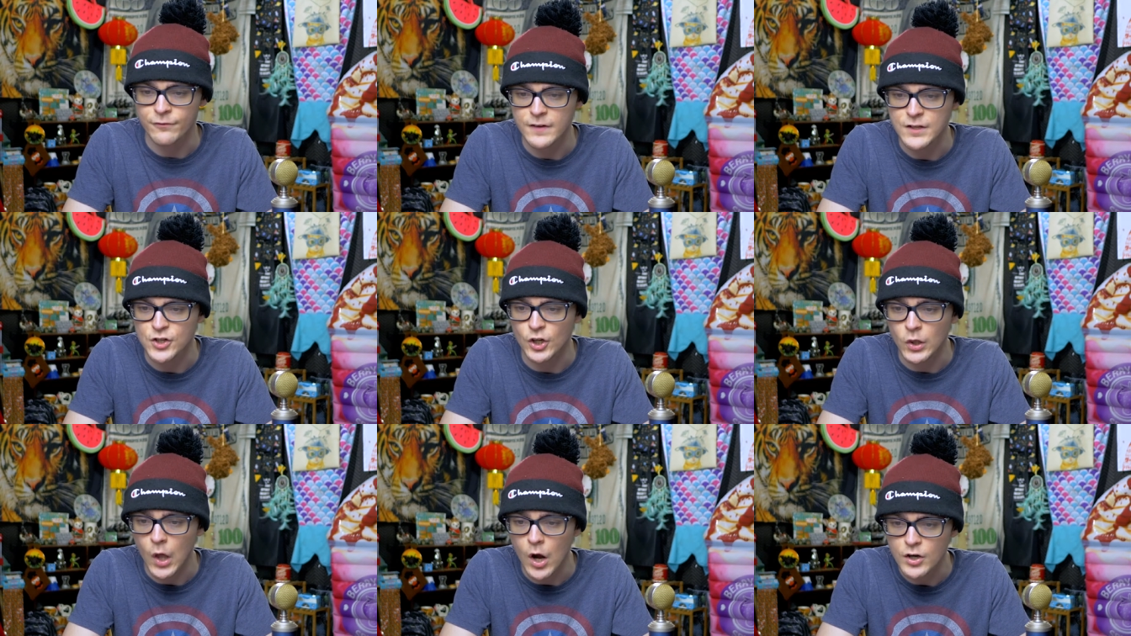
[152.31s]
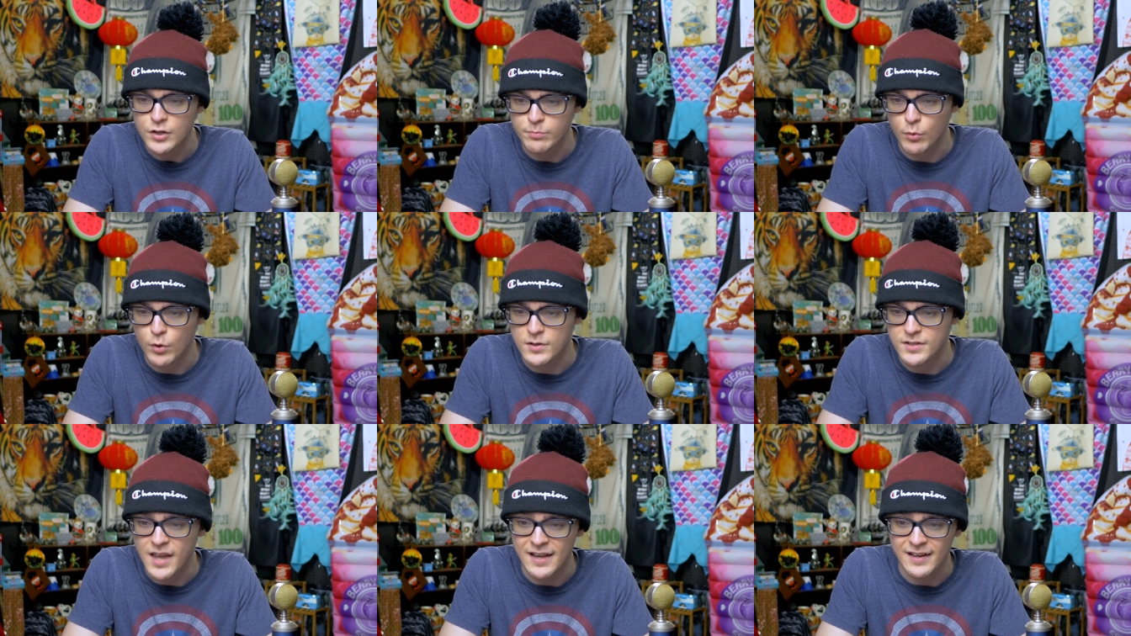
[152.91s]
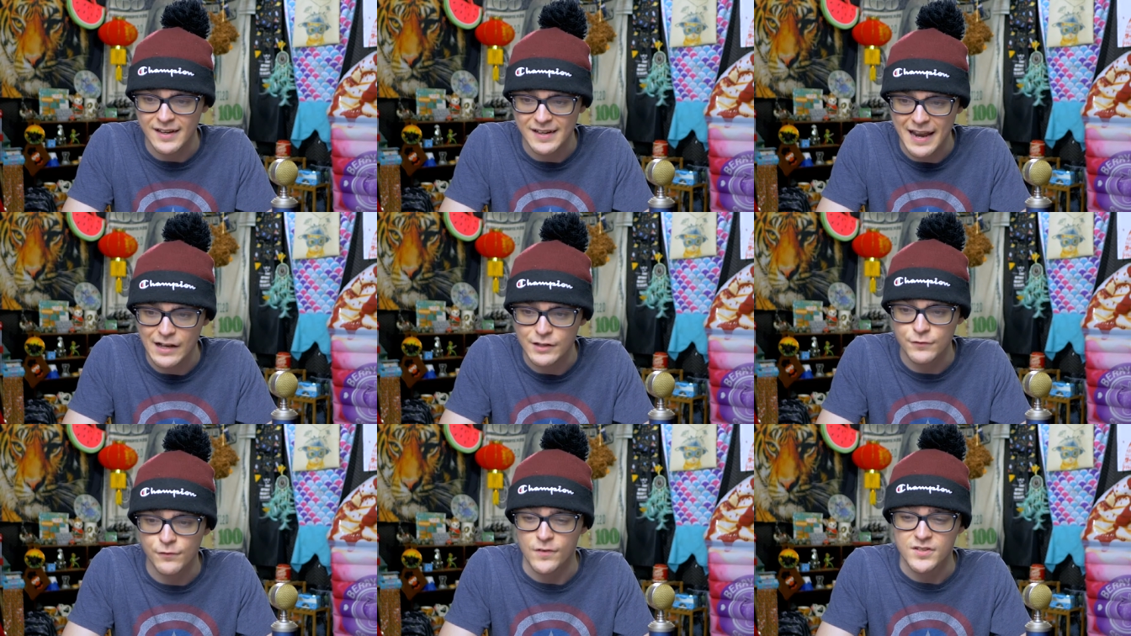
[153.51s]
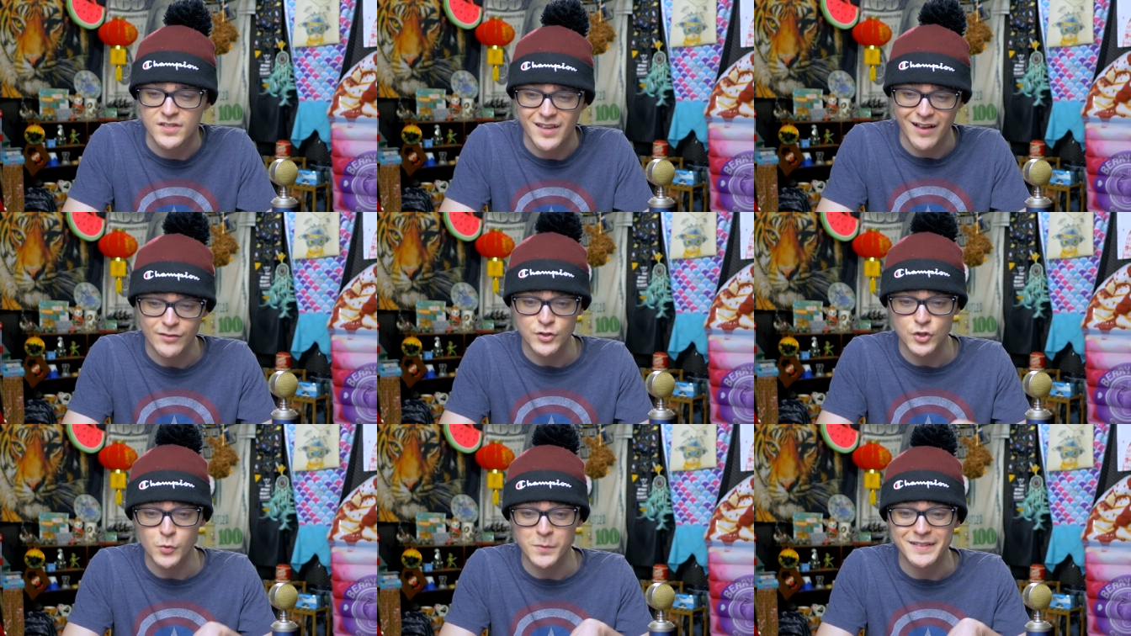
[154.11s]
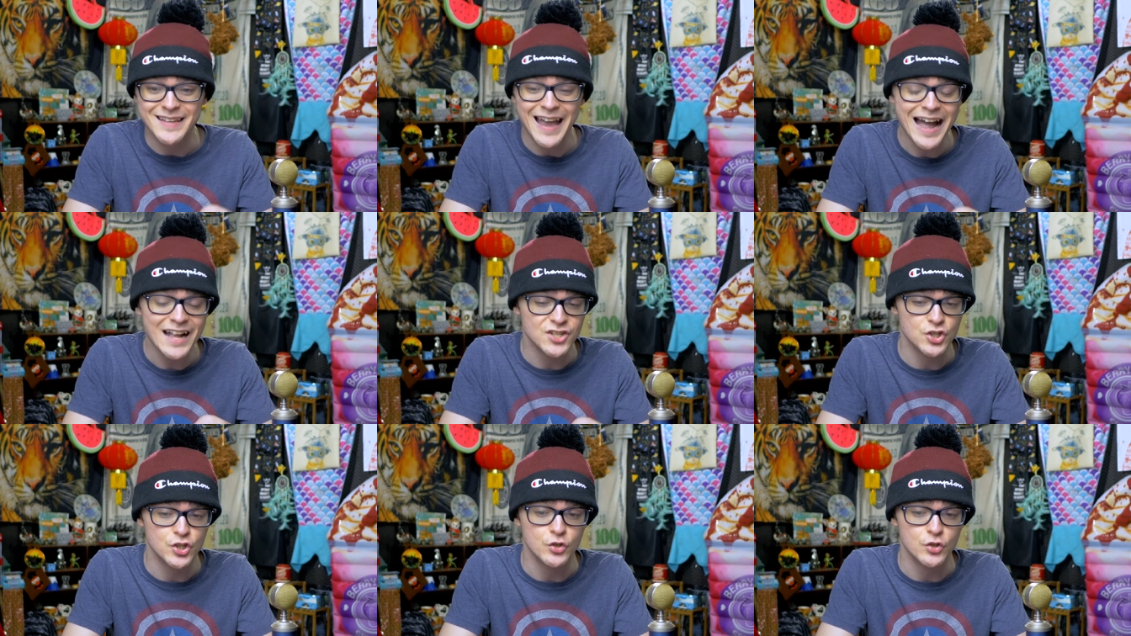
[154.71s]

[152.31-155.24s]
feature large pores and canals for cells to attach